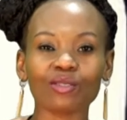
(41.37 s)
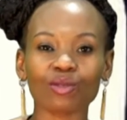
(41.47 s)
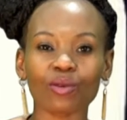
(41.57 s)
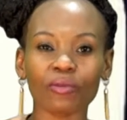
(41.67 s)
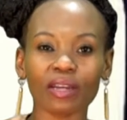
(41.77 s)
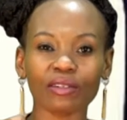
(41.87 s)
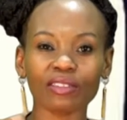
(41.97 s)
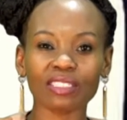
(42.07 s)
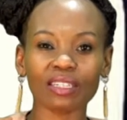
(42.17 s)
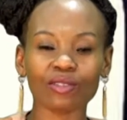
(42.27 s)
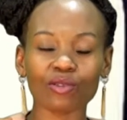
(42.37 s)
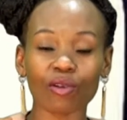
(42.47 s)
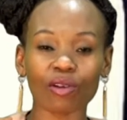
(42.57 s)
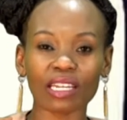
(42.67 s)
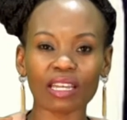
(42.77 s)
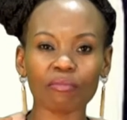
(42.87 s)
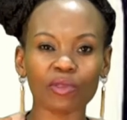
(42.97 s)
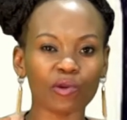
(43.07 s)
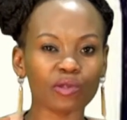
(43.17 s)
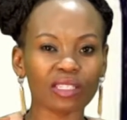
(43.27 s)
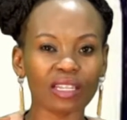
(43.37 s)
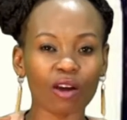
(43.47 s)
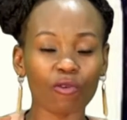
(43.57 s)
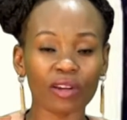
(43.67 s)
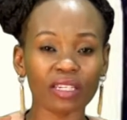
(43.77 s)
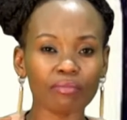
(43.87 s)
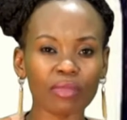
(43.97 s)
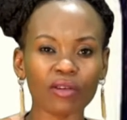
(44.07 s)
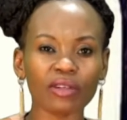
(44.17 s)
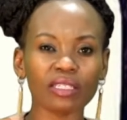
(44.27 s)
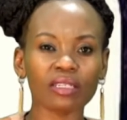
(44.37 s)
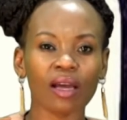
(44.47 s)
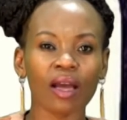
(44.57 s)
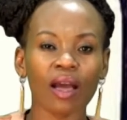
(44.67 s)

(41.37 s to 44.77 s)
So we are not here to condemn those that are already married,